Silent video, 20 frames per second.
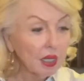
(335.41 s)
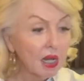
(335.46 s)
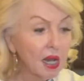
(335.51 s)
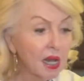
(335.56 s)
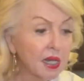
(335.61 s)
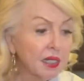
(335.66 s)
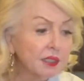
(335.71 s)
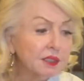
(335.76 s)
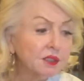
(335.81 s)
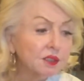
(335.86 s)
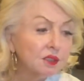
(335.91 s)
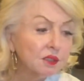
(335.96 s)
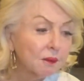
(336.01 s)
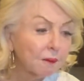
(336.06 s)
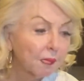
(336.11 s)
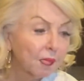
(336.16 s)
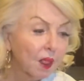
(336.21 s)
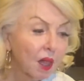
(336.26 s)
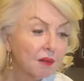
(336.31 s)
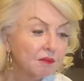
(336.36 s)
And
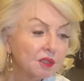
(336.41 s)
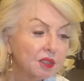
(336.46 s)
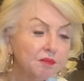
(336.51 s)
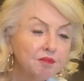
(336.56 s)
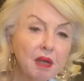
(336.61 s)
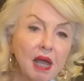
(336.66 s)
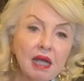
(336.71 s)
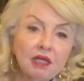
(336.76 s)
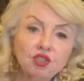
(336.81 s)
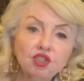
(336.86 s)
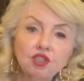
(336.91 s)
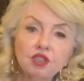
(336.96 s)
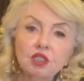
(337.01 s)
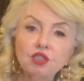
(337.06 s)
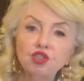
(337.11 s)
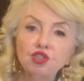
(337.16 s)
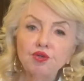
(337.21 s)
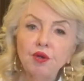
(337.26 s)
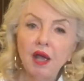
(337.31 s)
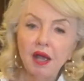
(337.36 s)
imagine
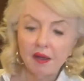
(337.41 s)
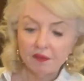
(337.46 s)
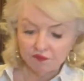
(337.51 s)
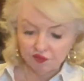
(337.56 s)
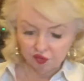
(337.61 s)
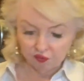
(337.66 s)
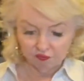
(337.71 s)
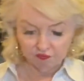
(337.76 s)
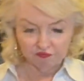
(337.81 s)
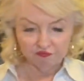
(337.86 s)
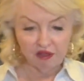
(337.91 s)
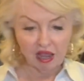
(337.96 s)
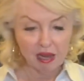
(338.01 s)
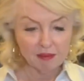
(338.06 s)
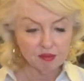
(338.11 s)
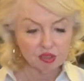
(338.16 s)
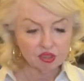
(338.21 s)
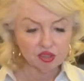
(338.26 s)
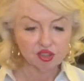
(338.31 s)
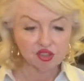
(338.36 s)
that you have your
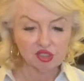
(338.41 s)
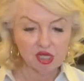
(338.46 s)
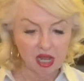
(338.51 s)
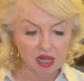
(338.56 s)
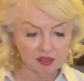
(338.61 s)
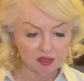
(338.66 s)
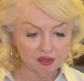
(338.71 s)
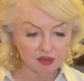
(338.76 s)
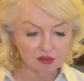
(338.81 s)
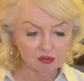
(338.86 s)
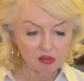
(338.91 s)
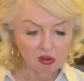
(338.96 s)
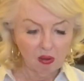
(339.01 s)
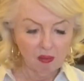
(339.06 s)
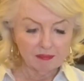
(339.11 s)
fabulous salad.